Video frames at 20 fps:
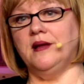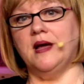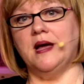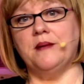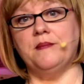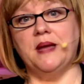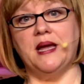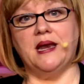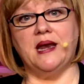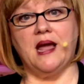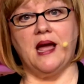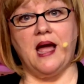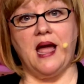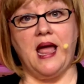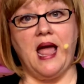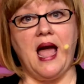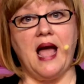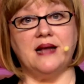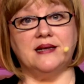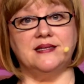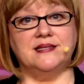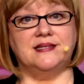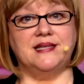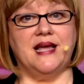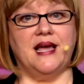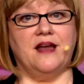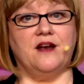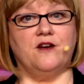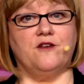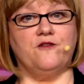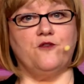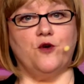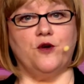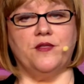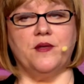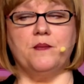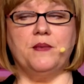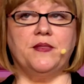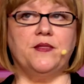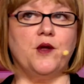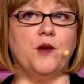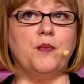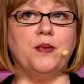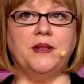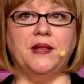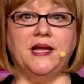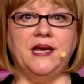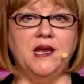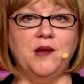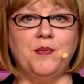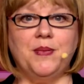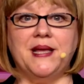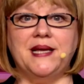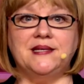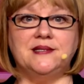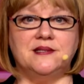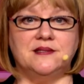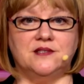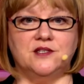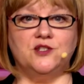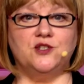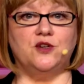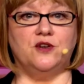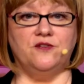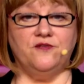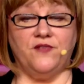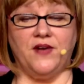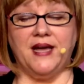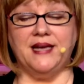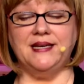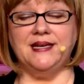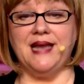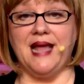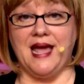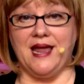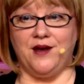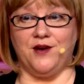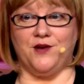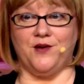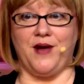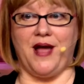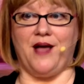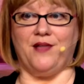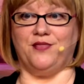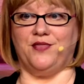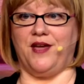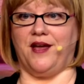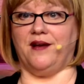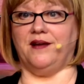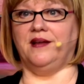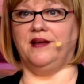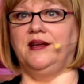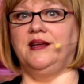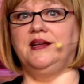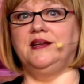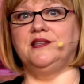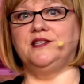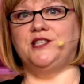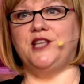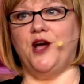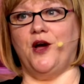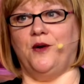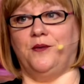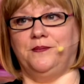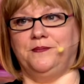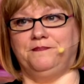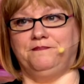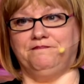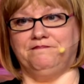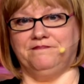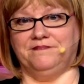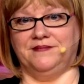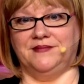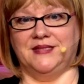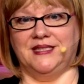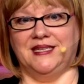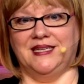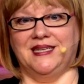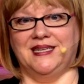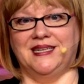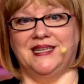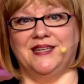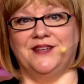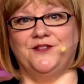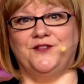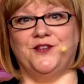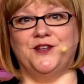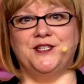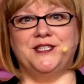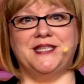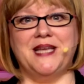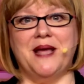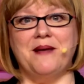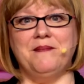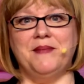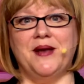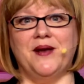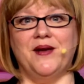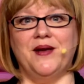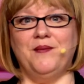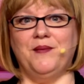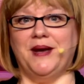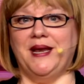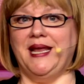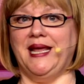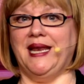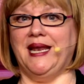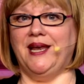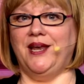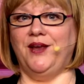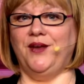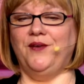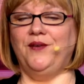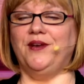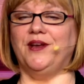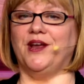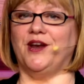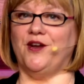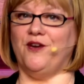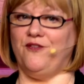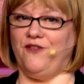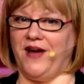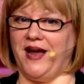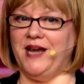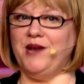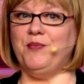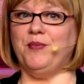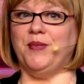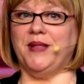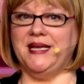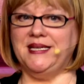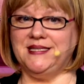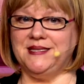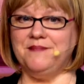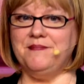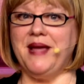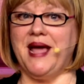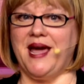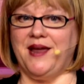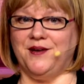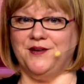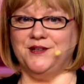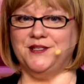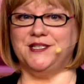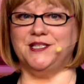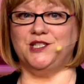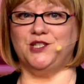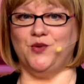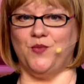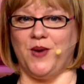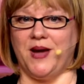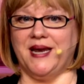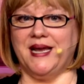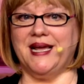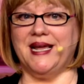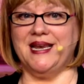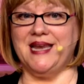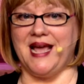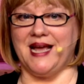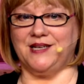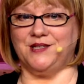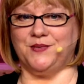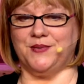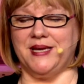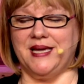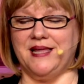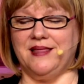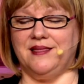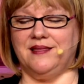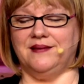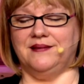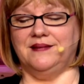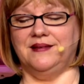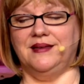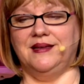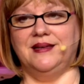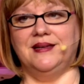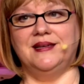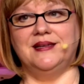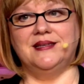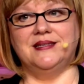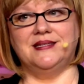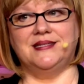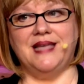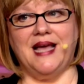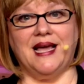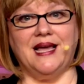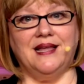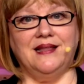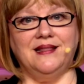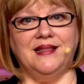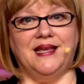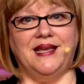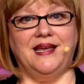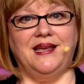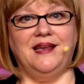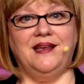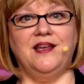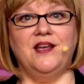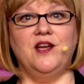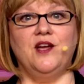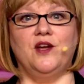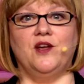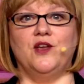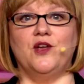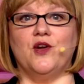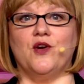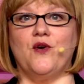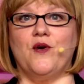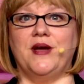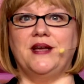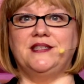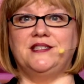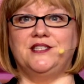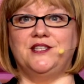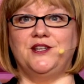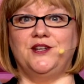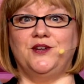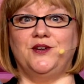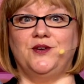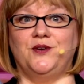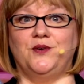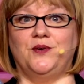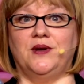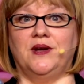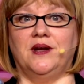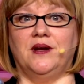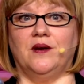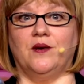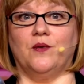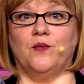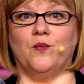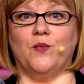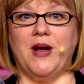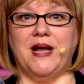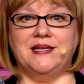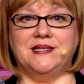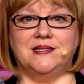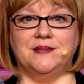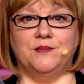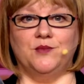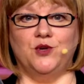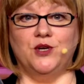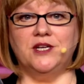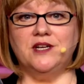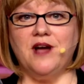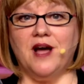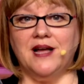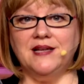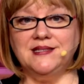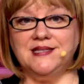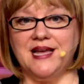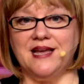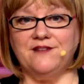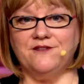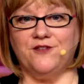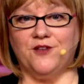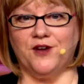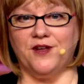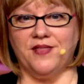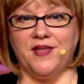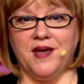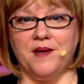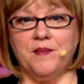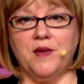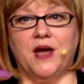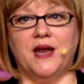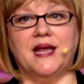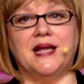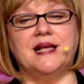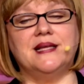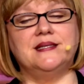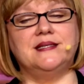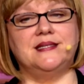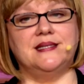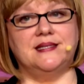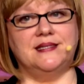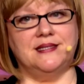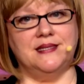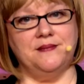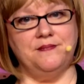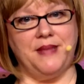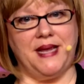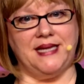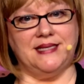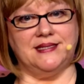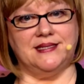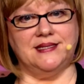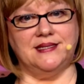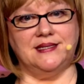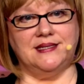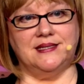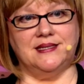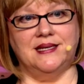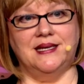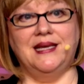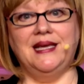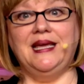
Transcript: And I act as the editor for them. But there are plenty of places that you can find an editor out there. So first step, Mary, what are you going to do? You're going to find a place that matters that you want to connect with. Secondly, you're going to write some good content for them on a consistent basis.